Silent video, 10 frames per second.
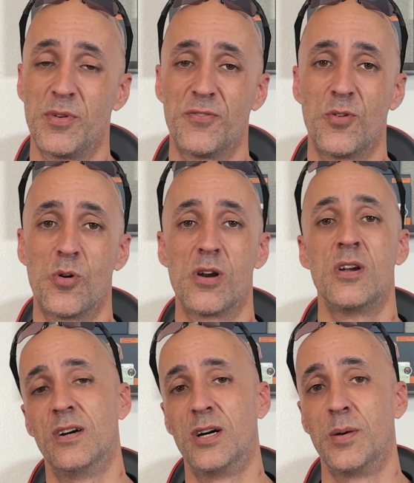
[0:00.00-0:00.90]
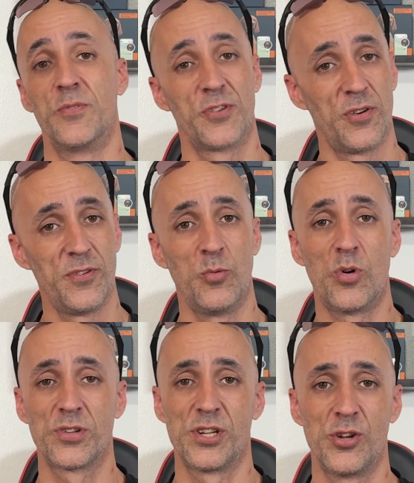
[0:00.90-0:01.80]
before. So if you
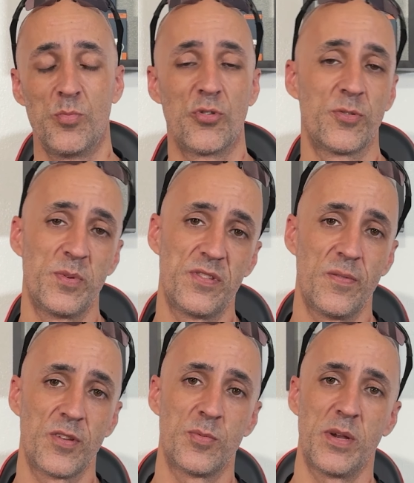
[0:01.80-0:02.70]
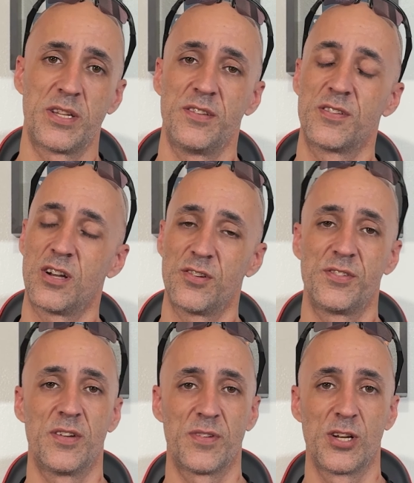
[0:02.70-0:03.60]
want to know more specifics about these collars,
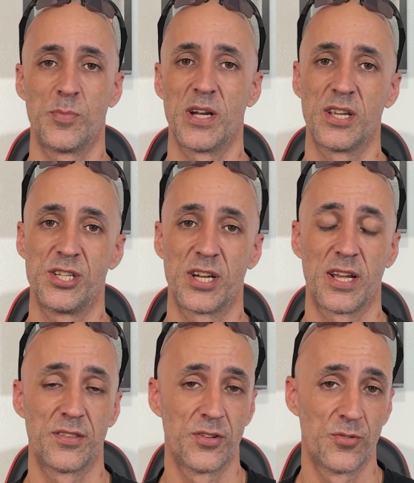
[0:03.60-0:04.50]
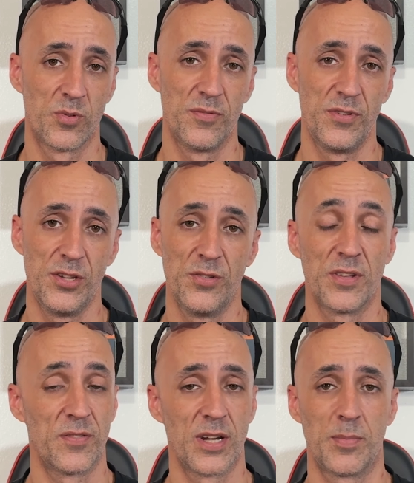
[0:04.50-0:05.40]
definitely go back and check out those reviews.
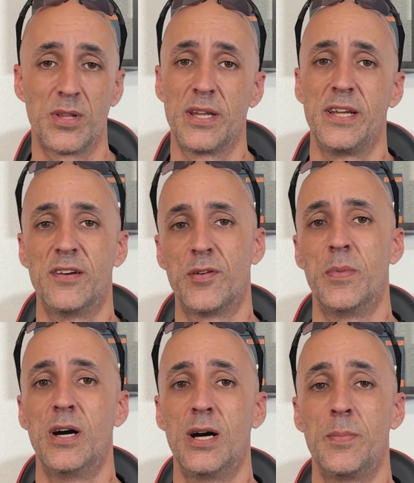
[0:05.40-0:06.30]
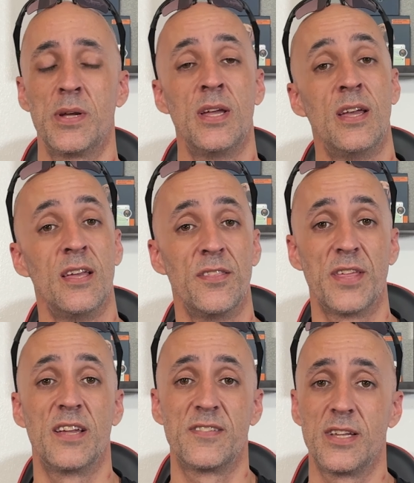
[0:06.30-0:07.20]
I've got plenty of them up.
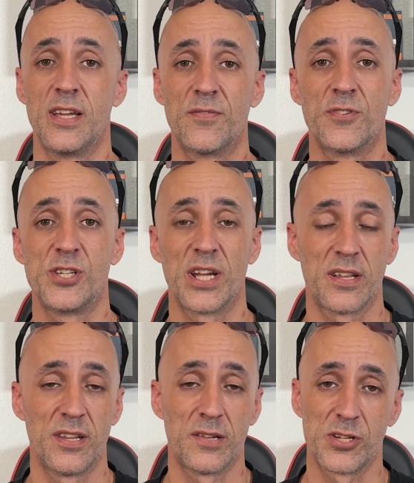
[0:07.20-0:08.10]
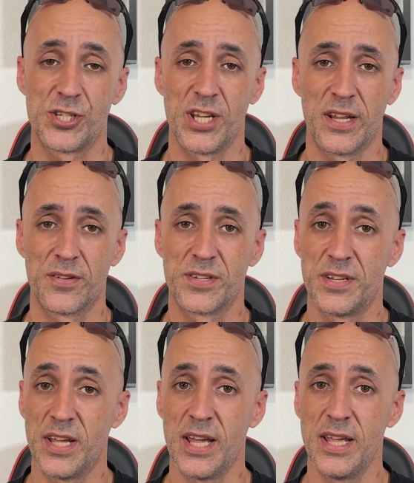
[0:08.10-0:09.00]
Thanks again for checking out the channel
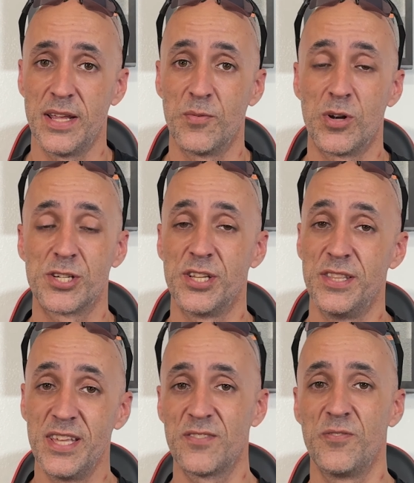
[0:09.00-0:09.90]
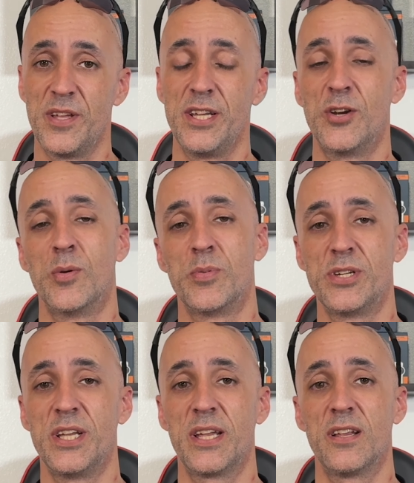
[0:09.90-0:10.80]
today and watching this video in
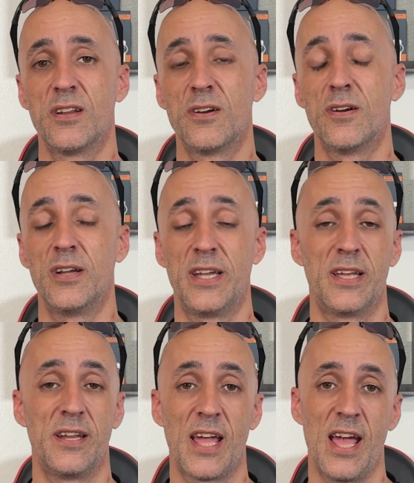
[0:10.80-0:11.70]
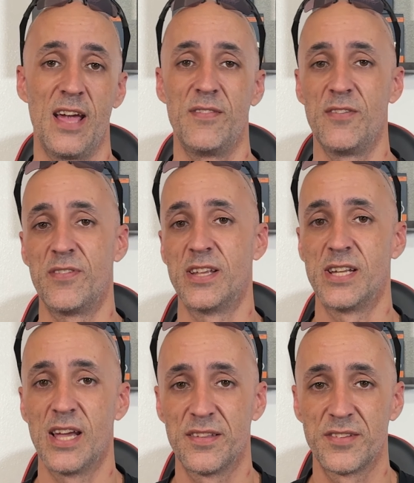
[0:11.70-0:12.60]
particular, and have a
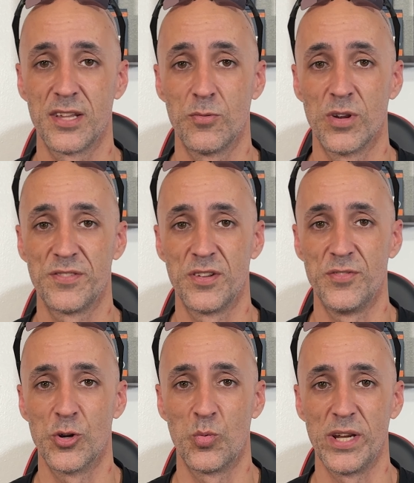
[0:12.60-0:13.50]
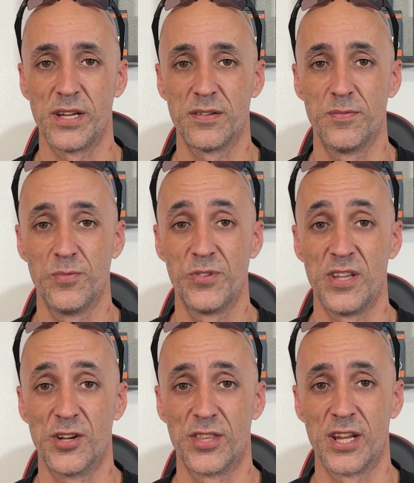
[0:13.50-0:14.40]
fantastic rest of your week. See
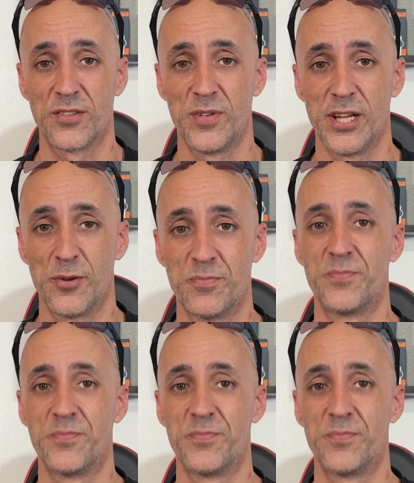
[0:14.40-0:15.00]
you on the next video.